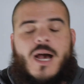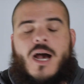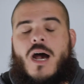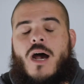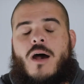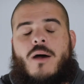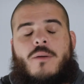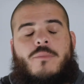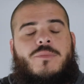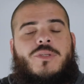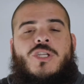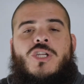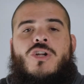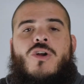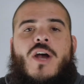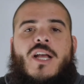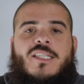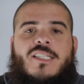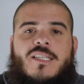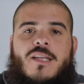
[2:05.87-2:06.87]

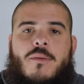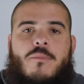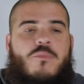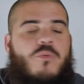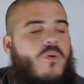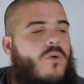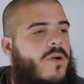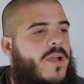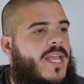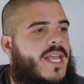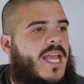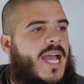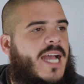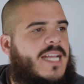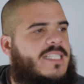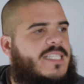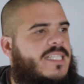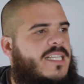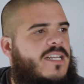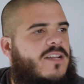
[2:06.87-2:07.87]
At some point,
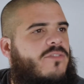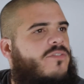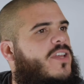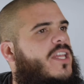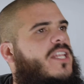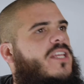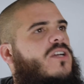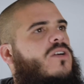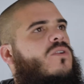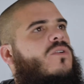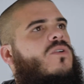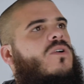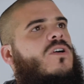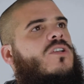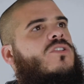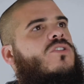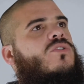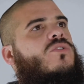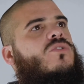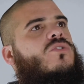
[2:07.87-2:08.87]
I seen a video
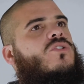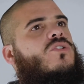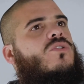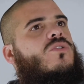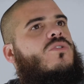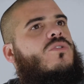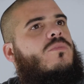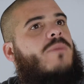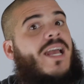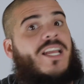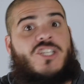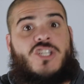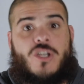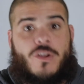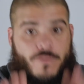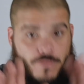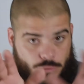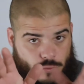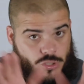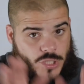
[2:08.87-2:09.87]
on YouTube,
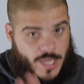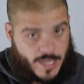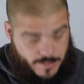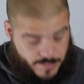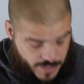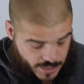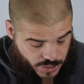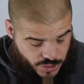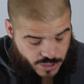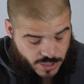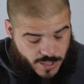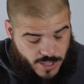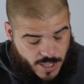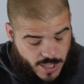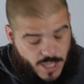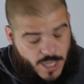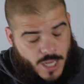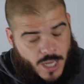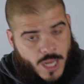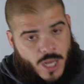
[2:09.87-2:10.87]
actually a few times,
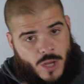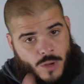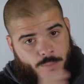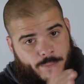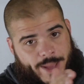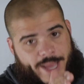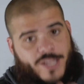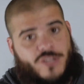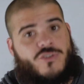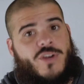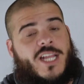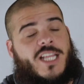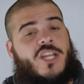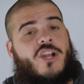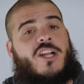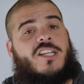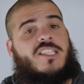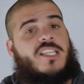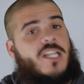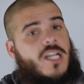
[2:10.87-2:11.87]
I'll
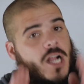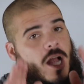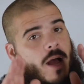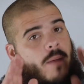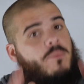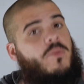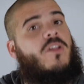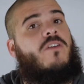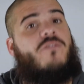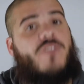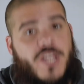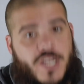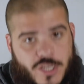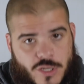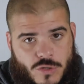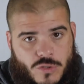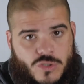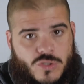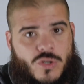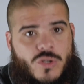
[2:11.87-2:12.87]
backtrack here. I seen a couple of
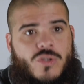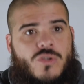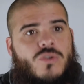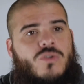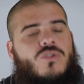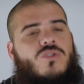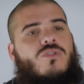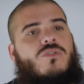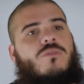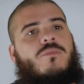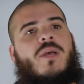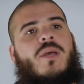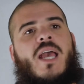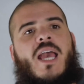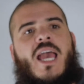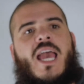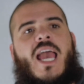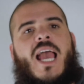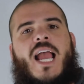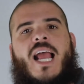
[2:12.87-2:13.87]
videos on YouTube,
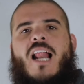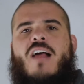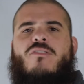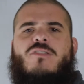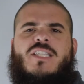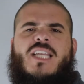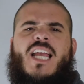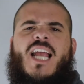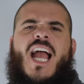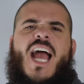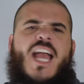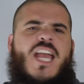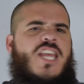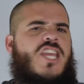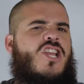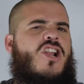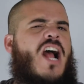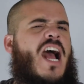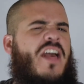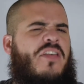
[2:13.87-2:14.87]
and I was like,
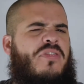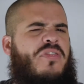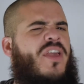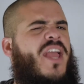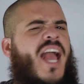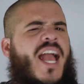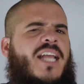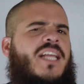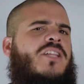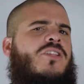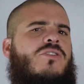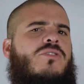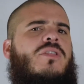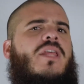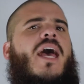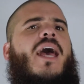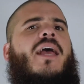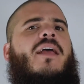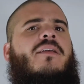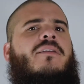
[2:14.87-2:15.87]
I think I can
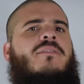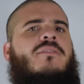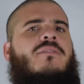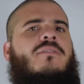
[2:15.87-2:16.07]
do that.